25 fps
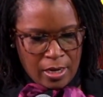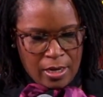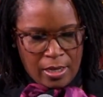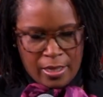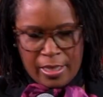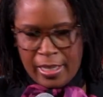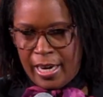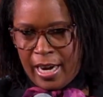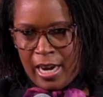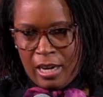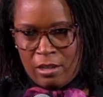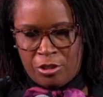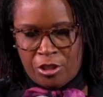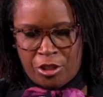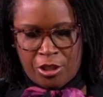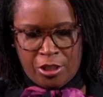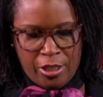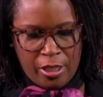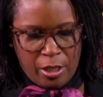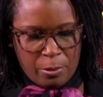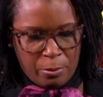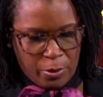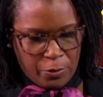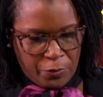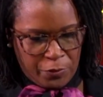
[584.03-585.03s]
that I'll
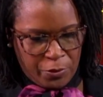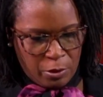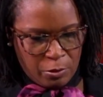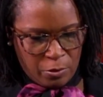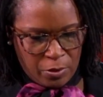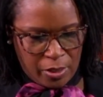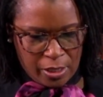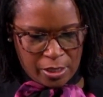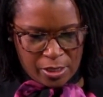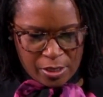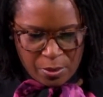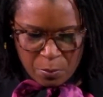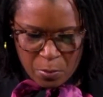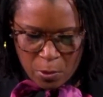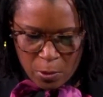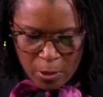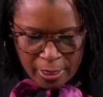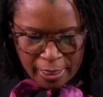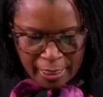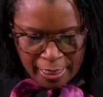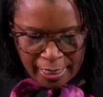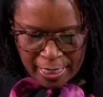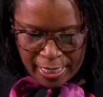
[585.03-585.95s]
share with you this morning,